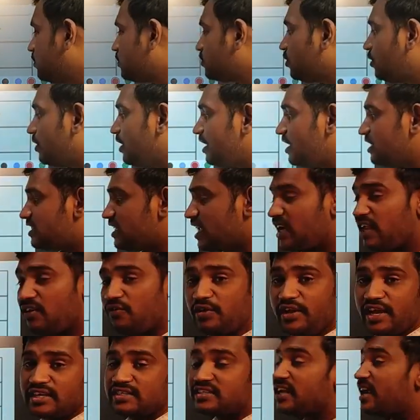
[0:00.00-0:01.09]
So initially
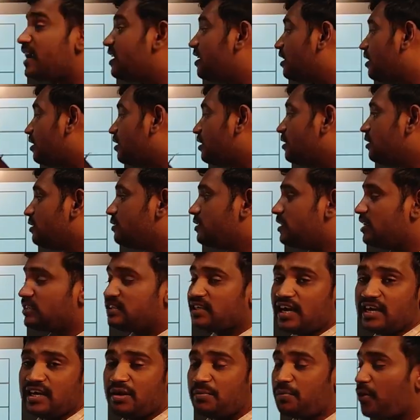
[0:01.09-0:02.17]
we assigned these
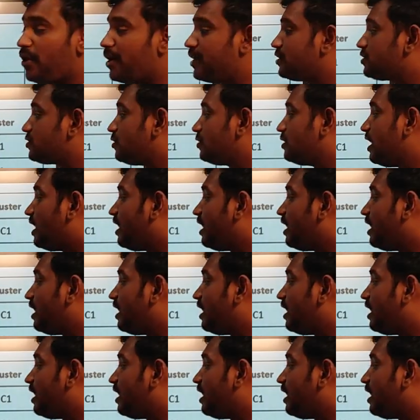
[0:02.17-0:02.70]
data points to